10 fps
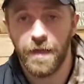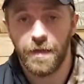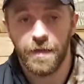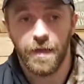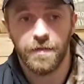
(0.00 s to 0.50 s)

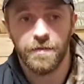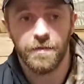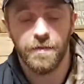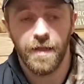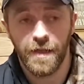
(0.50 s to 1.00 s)
I
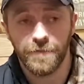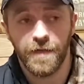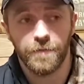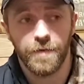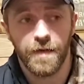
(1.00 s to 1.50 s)
have
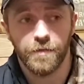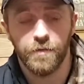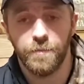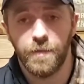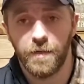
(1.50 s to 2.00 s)
had
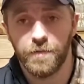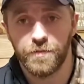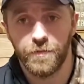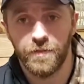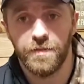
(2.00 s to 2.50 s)
raccoon, but I was
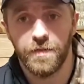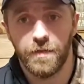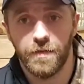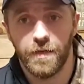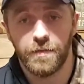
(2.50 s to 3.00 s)
really
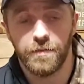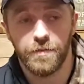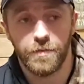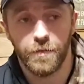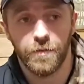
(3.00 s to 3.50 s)
young and I
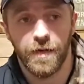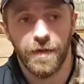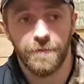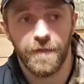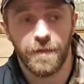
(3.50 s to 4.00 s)
don't
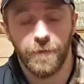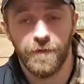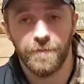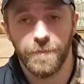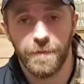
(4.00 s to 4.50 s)
have that great
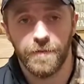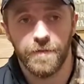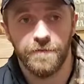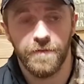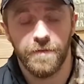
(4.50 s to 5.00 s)
of a memory
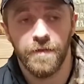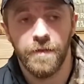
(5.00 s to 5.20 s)
of it.